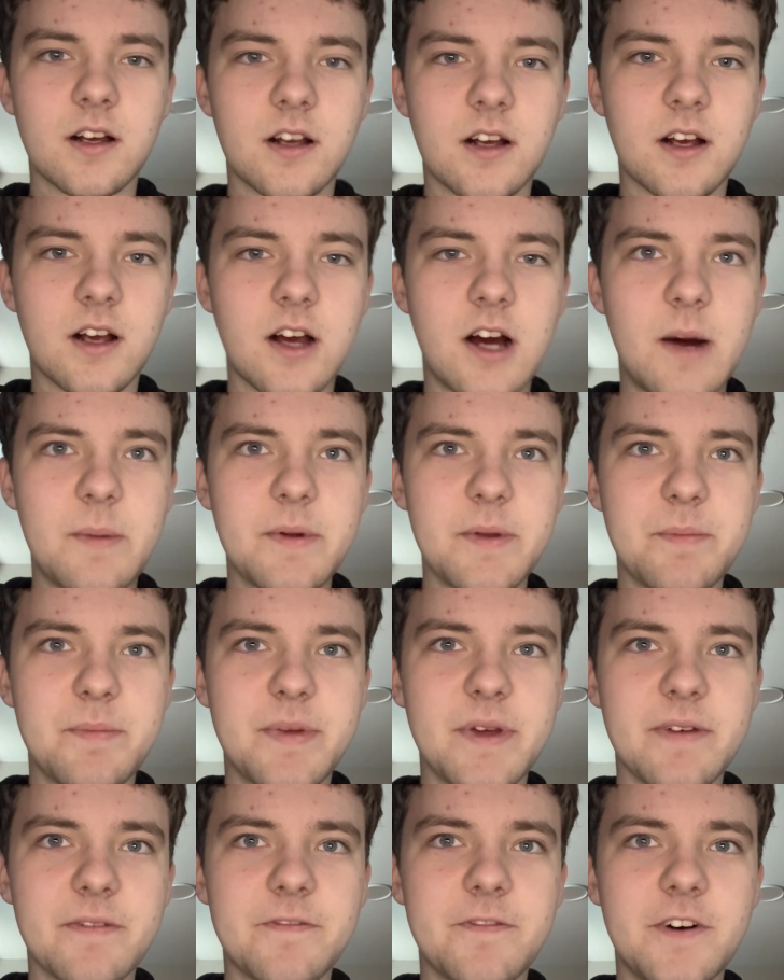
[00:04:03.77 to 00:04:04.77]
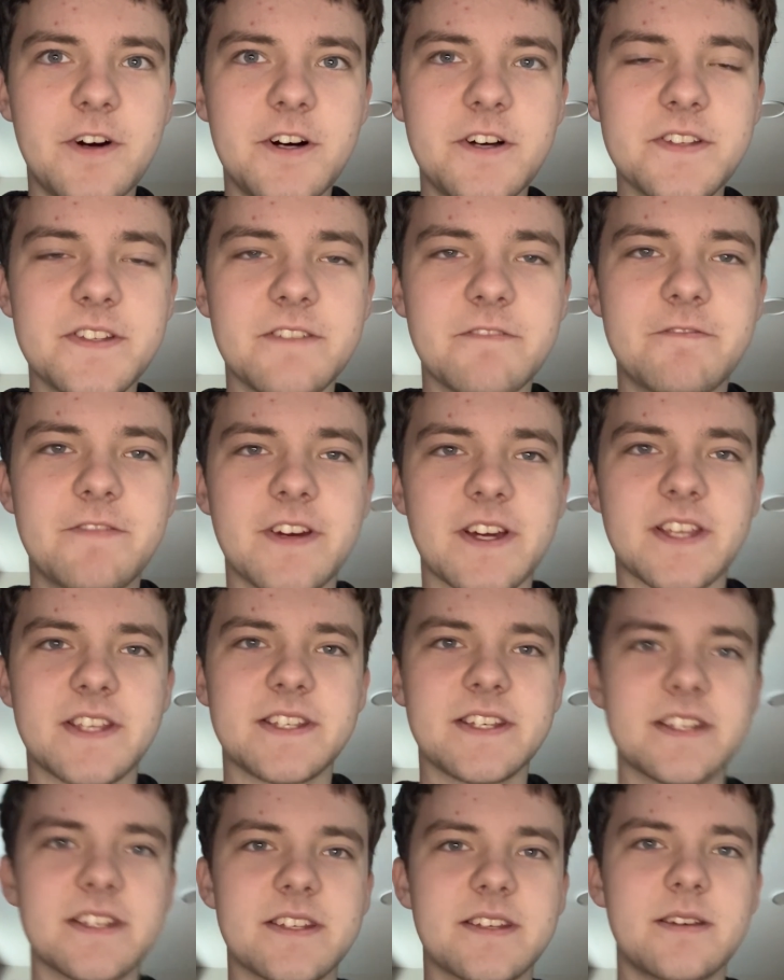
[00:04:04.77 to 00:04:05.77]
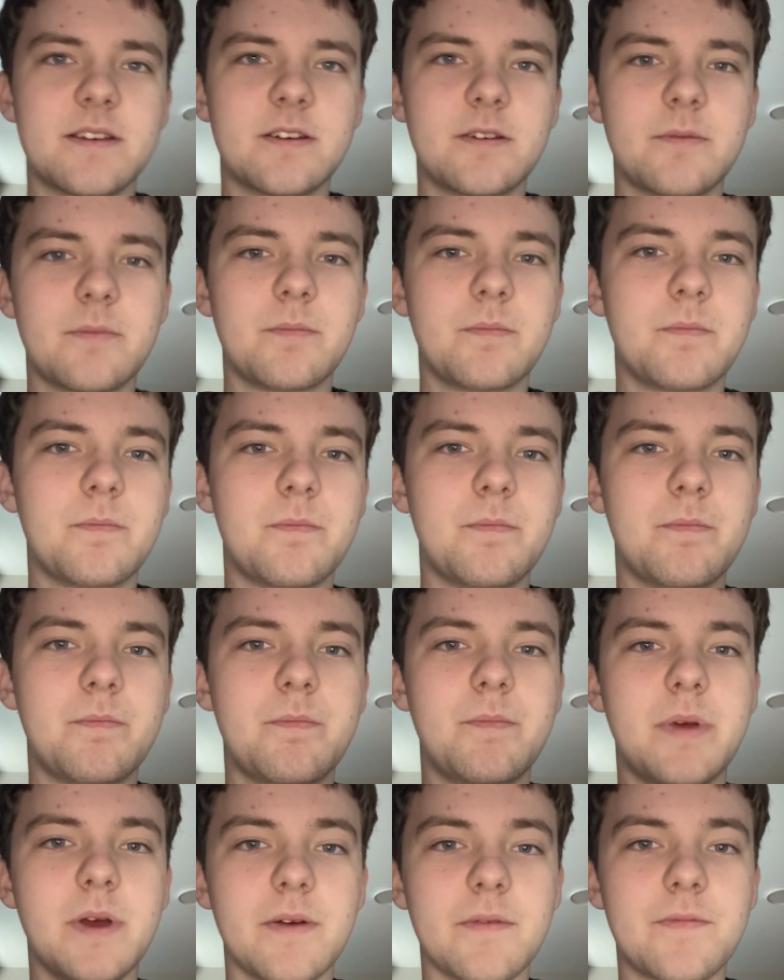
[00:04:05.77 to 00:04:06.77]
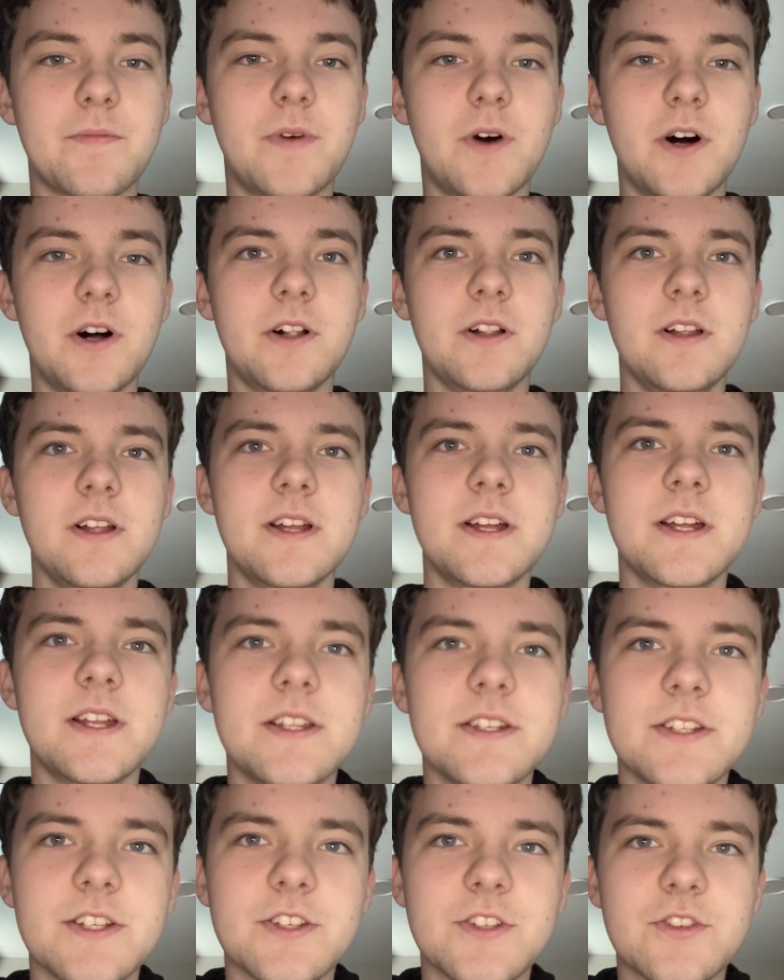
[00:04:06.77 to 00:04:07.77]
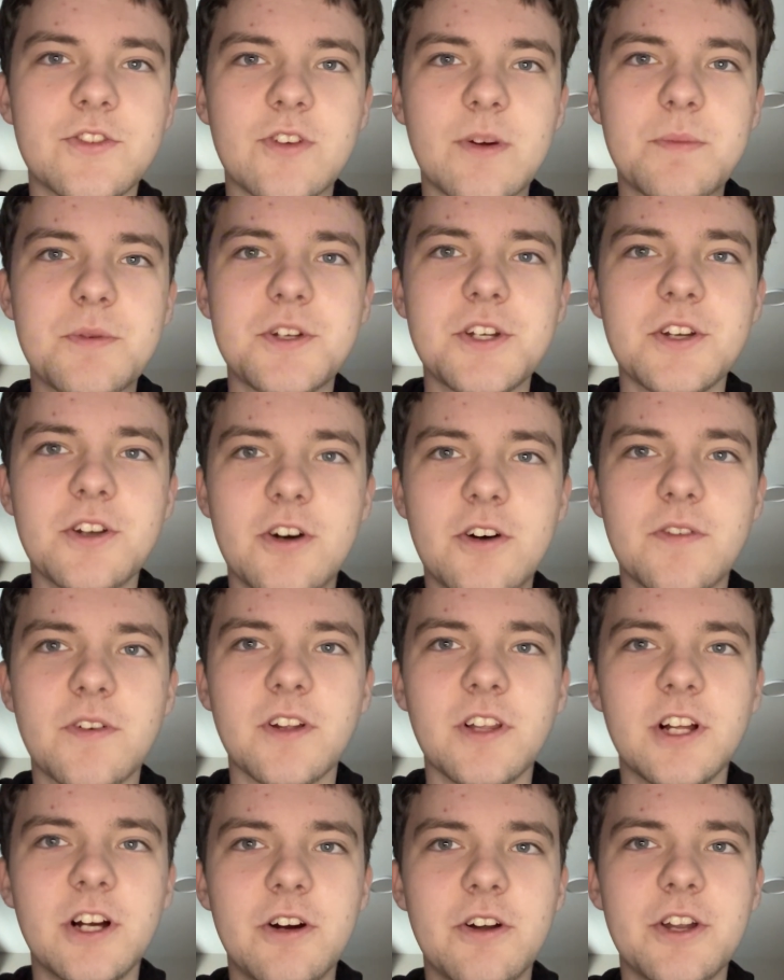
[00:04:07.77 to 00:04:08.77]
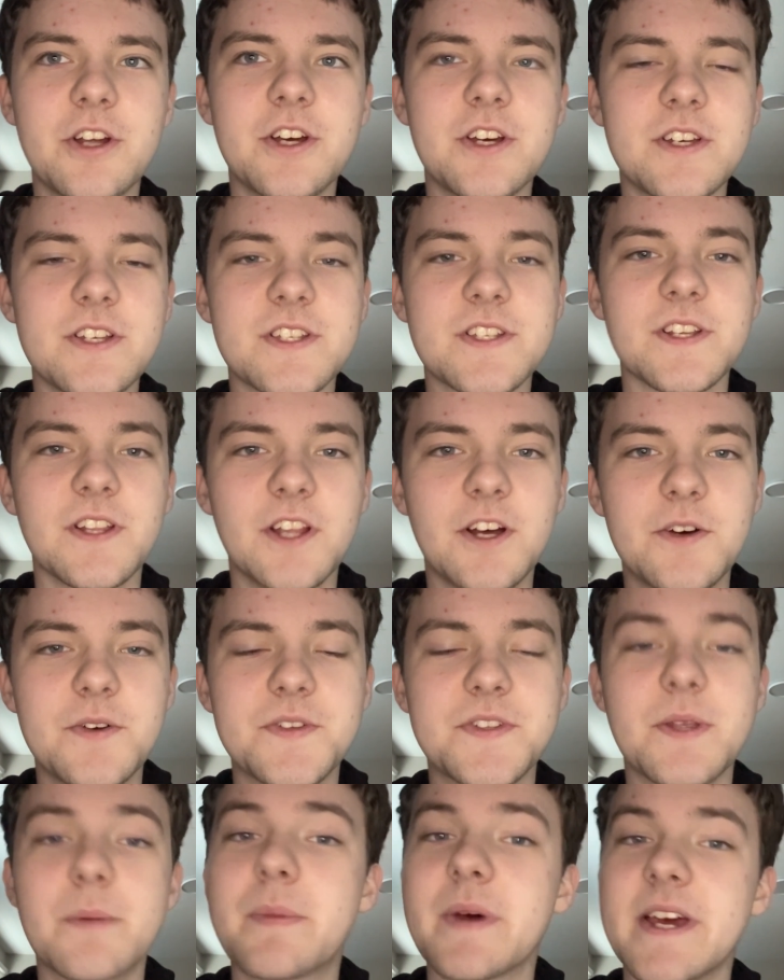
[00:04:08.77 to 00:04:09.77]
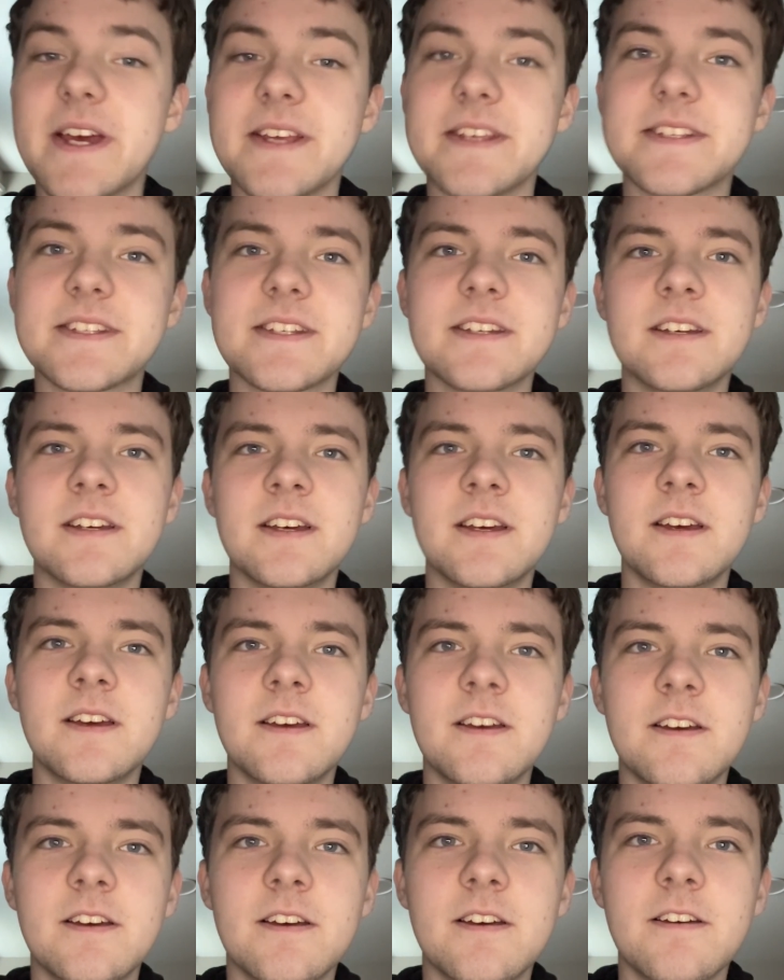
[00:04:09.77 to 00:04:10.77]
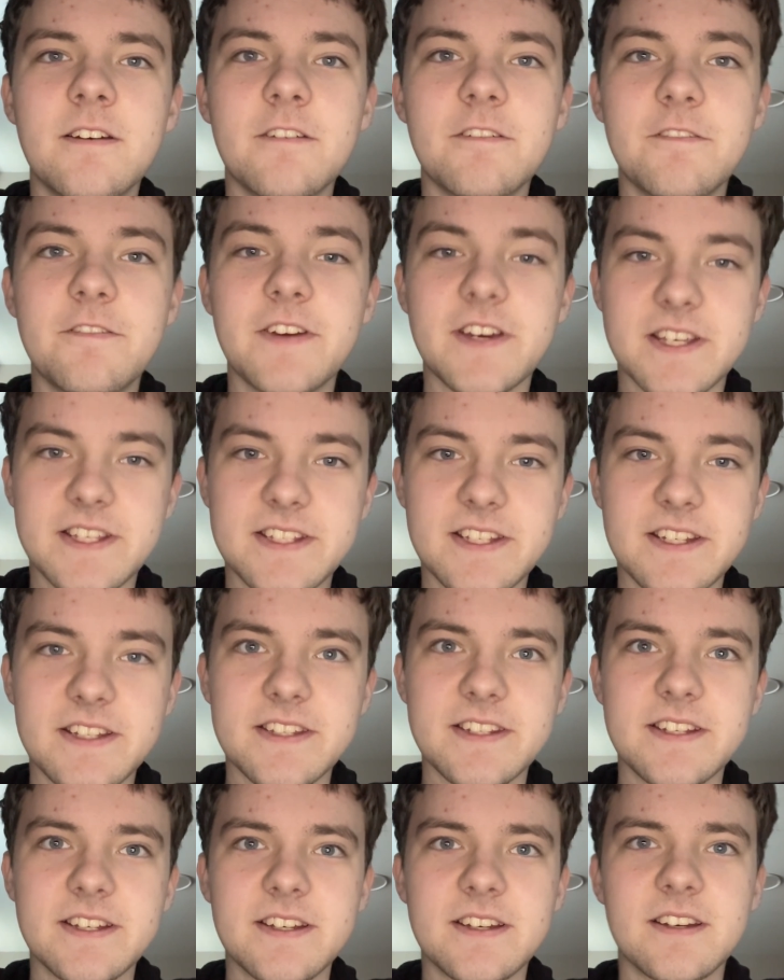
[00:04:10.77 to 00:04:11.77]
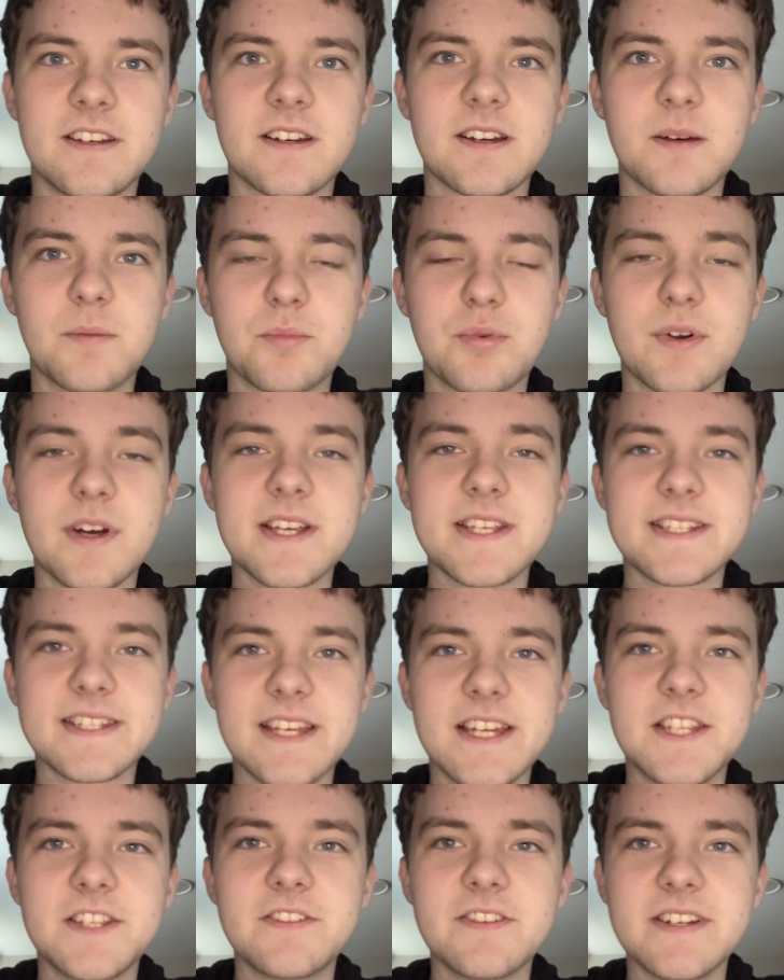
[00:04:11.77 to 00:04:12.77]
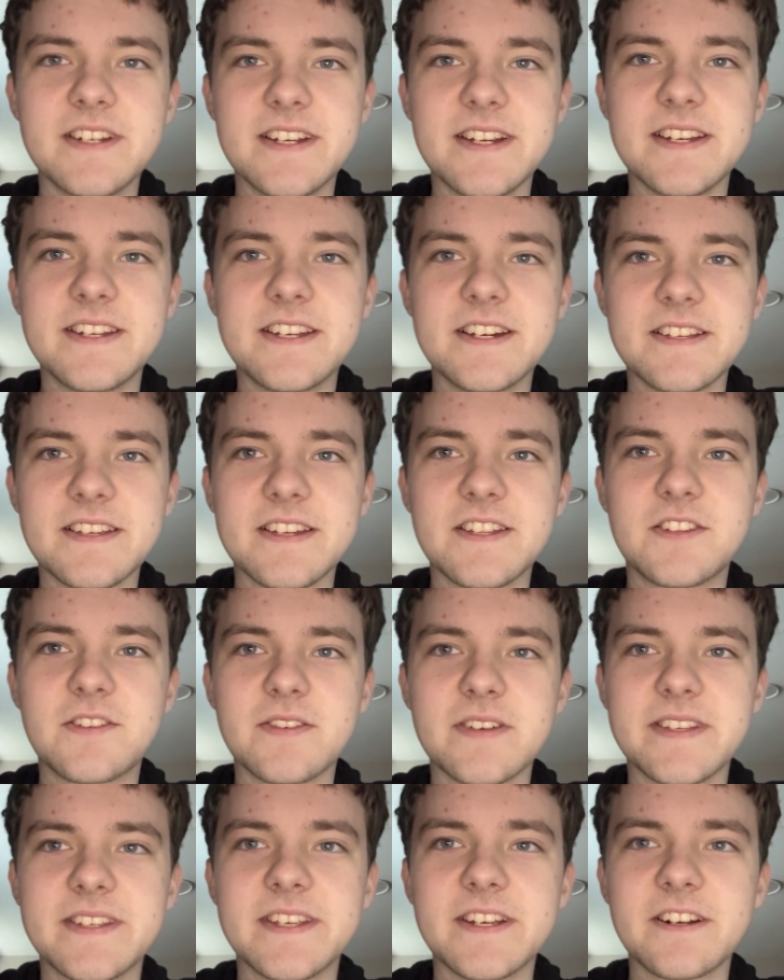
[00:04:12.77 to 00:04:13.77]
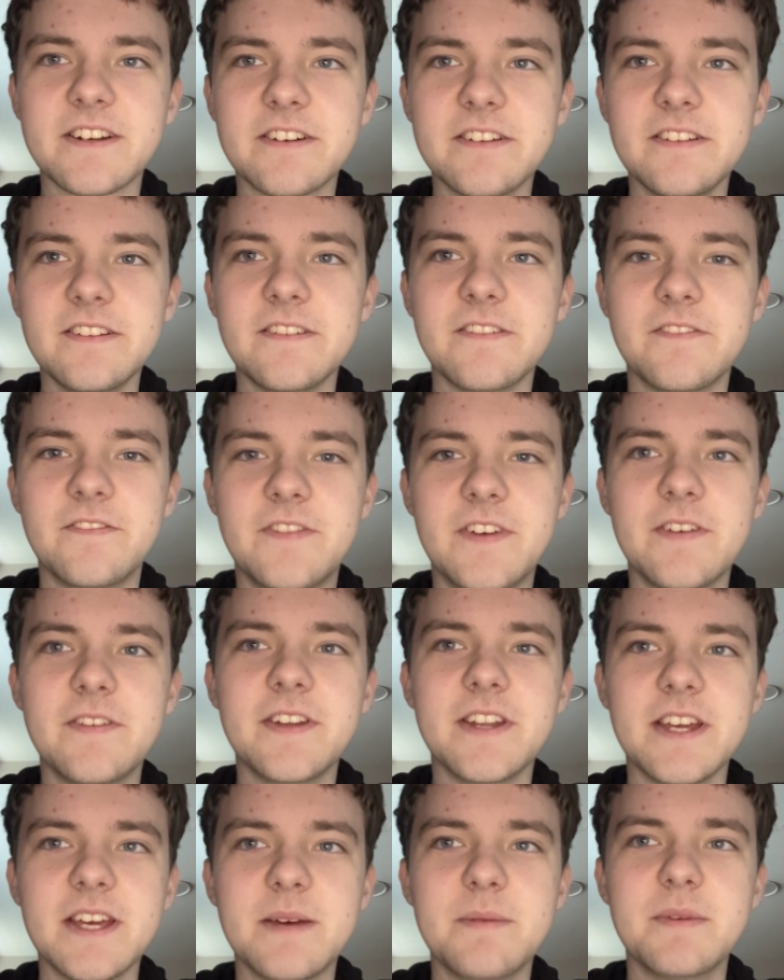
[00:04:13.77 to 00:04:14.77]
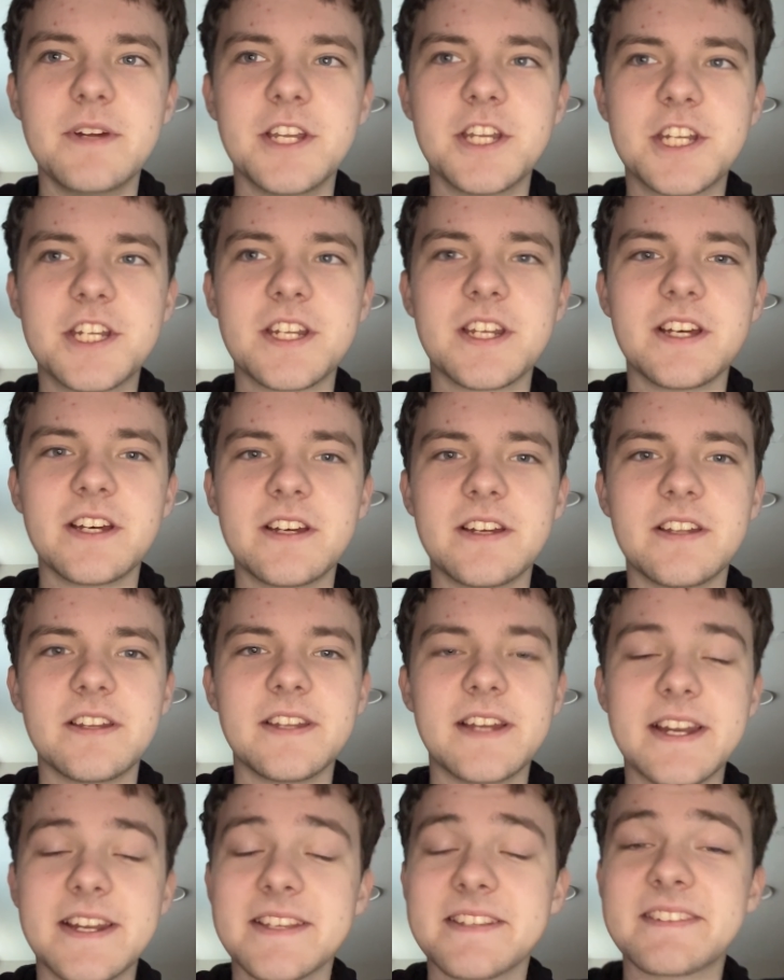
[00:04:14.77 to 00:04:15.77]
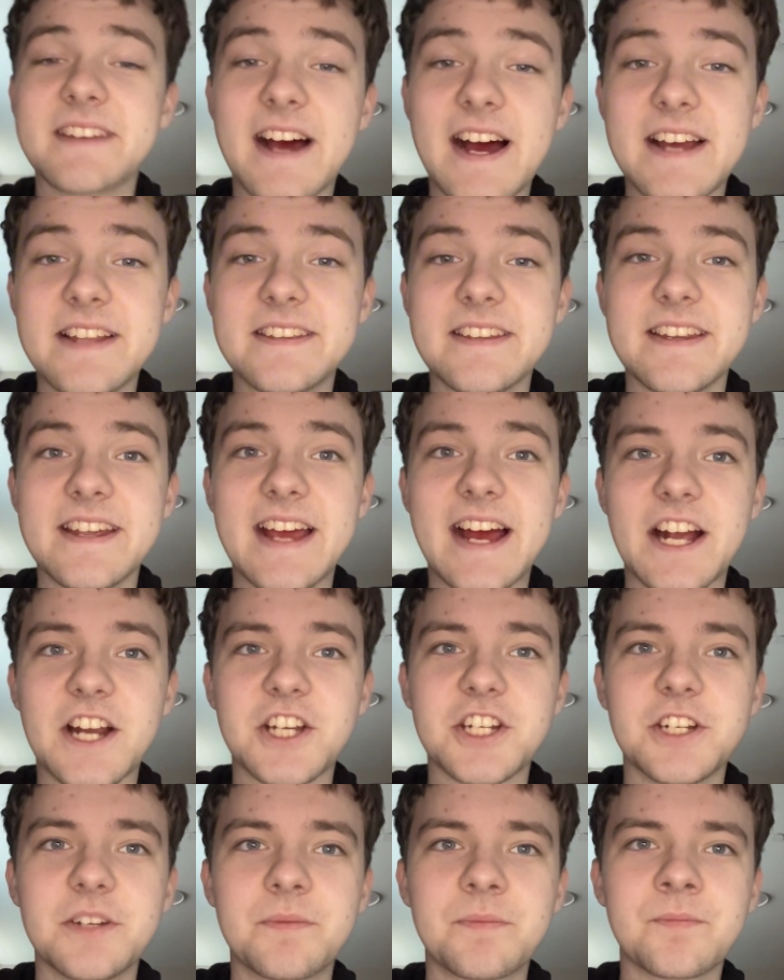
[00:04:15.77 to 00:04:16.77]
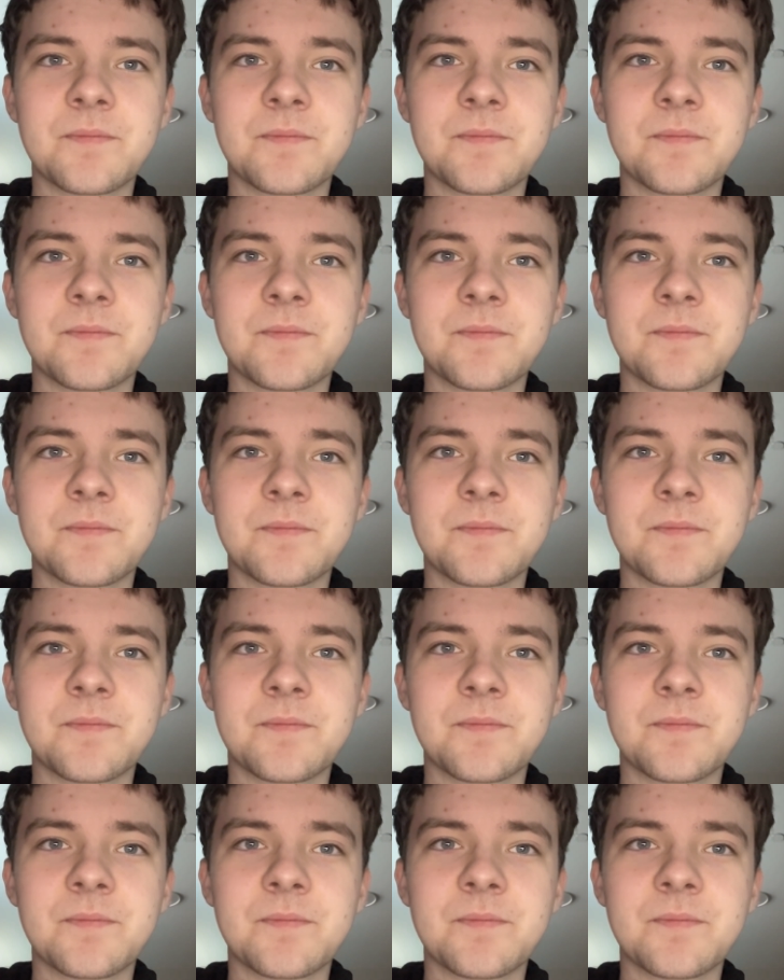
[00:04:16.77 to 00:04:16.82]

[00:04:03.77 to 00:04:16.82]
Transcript: Common pitfalls and fixes. Pitfall, description overload slows the pace. Fix it. Compress sensory detail into a single, vivid image that is tied to the action.